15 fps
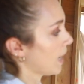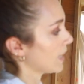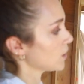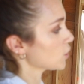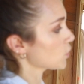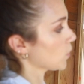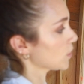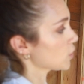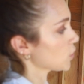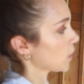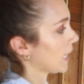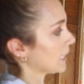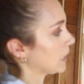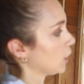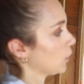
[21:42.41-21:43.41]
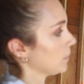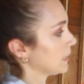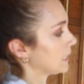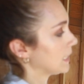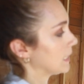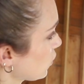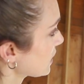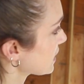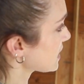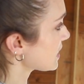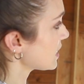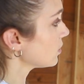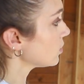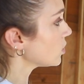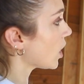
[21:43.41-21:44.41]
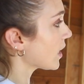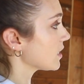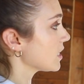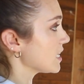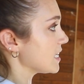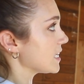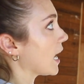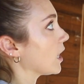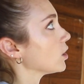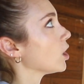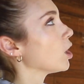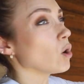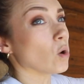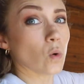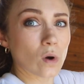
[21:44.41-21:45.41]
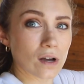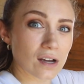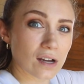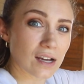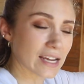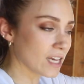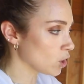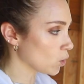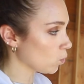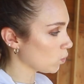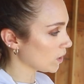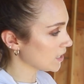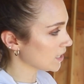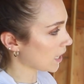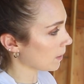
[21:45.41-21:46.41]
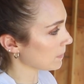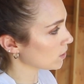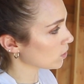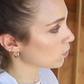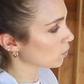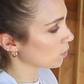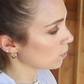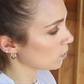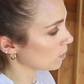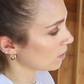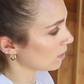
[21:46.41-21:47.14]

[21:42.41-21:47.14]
I just want to try a little bit. You can see a lot of the yellow in the wood coming through.